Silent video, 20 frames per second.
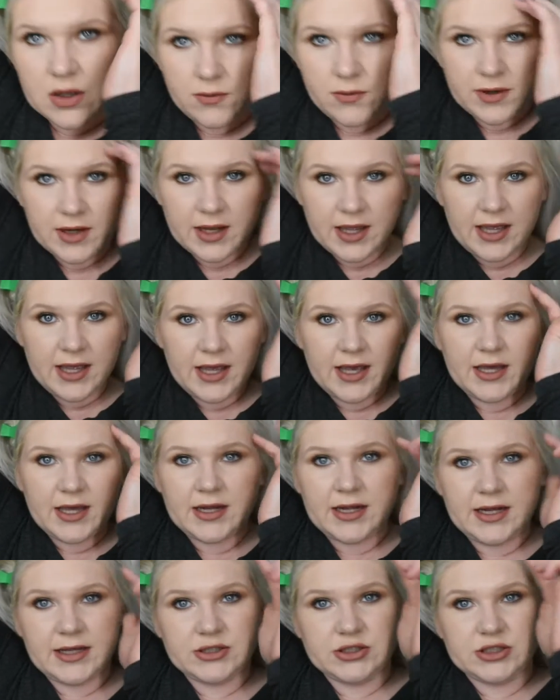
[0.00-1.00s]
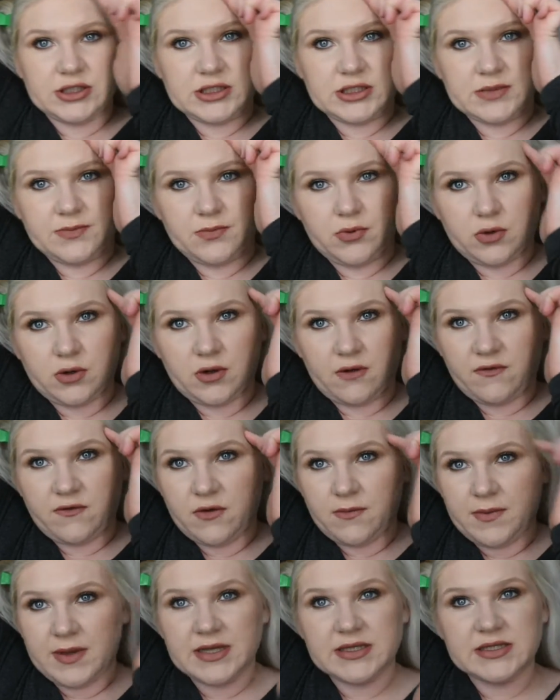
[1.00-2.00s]
I went ahead and just pulled a
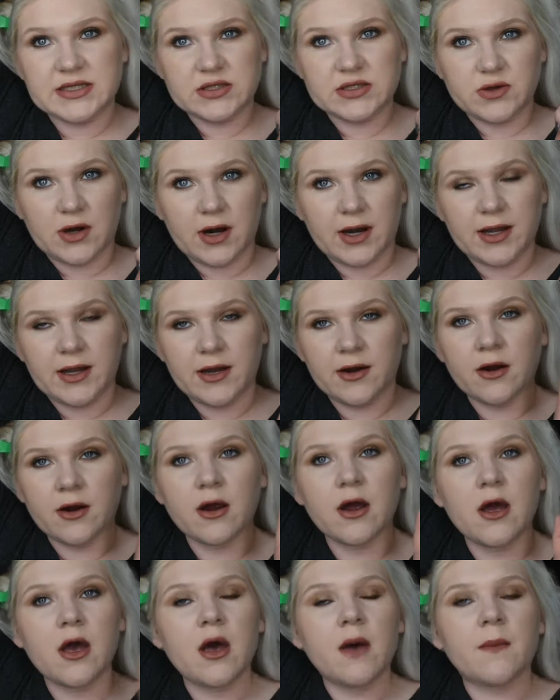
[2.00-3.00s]
few pieces right here,